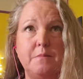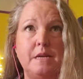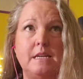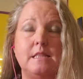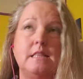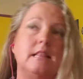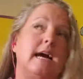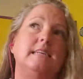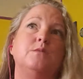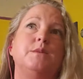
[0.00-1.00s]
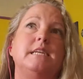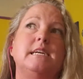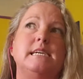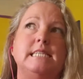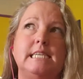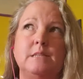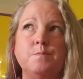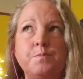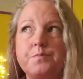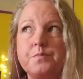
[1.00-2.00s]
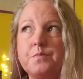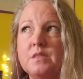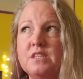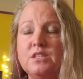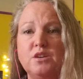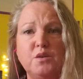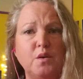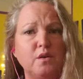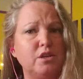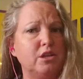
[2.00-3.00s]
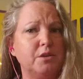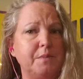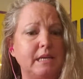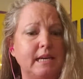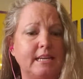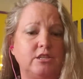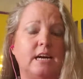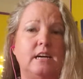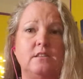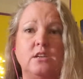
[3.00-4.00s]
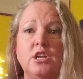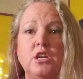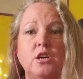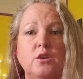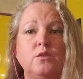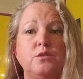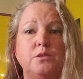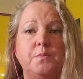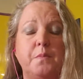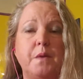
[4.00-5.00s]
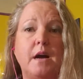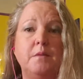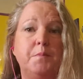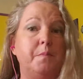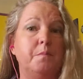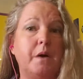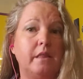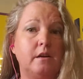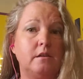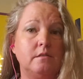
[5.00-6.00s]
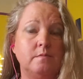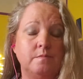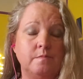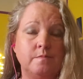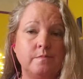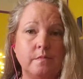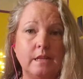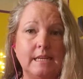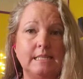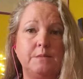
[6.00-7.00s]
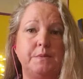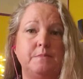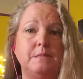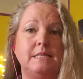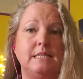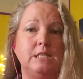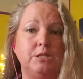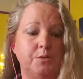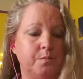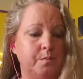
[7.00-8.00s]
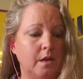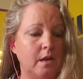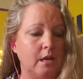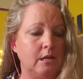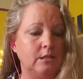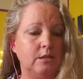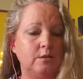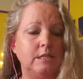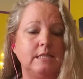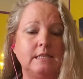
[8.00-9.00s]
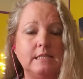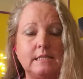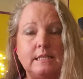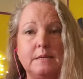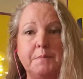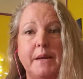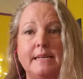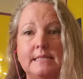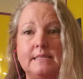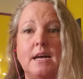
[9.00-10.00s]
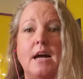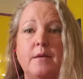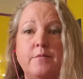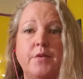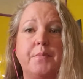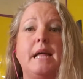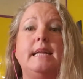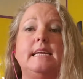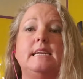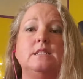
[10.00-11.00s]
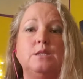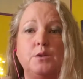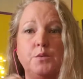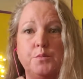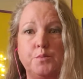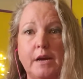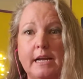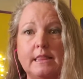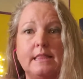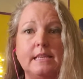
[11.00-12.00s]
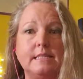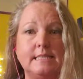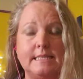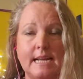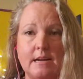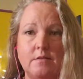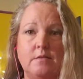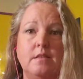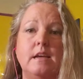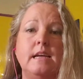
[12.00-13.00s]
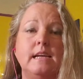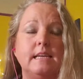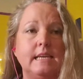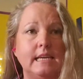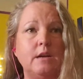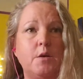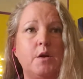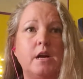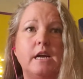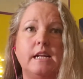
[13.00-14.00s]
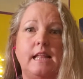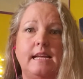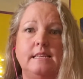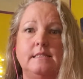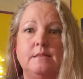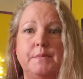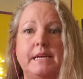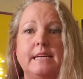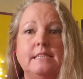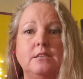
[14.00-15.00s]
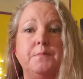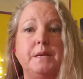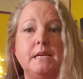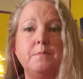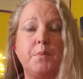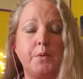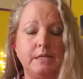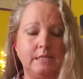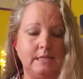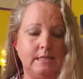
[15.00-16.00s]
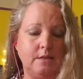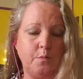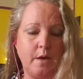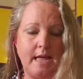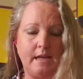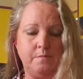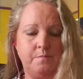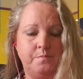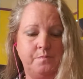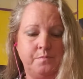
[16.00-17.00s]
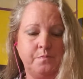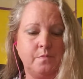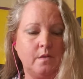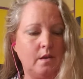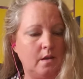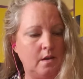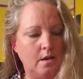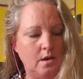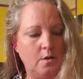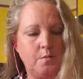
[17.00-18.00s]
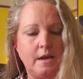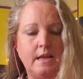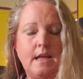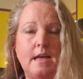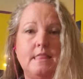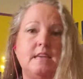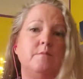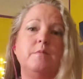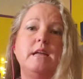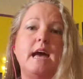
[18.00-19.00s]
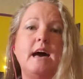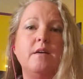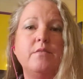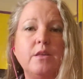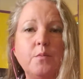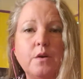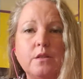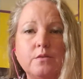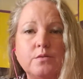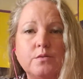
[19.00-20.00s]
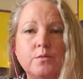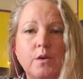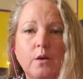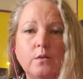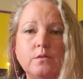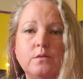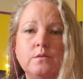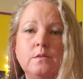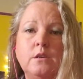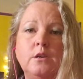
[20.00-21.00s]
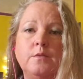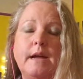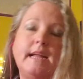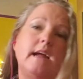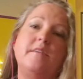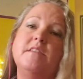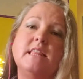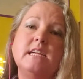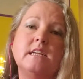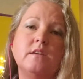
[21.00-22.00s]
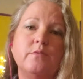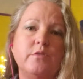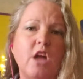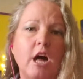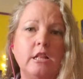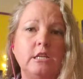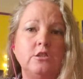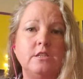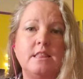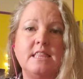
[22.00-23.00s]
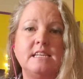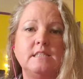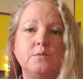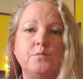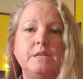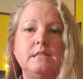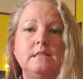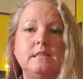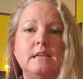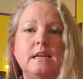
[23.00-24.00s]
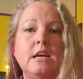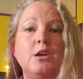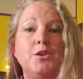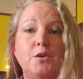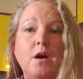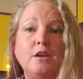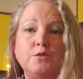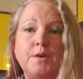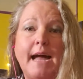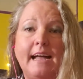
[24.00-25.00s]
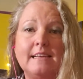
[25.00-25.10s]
in the last reading I did, so you could be a child whose mother has been missing too. So this is the best time for planning. So write things down, get organized, because you're being pointed the way. Alright, and then we have the One of Scrolls. Right, everything of knowledge and things are written. You're on track.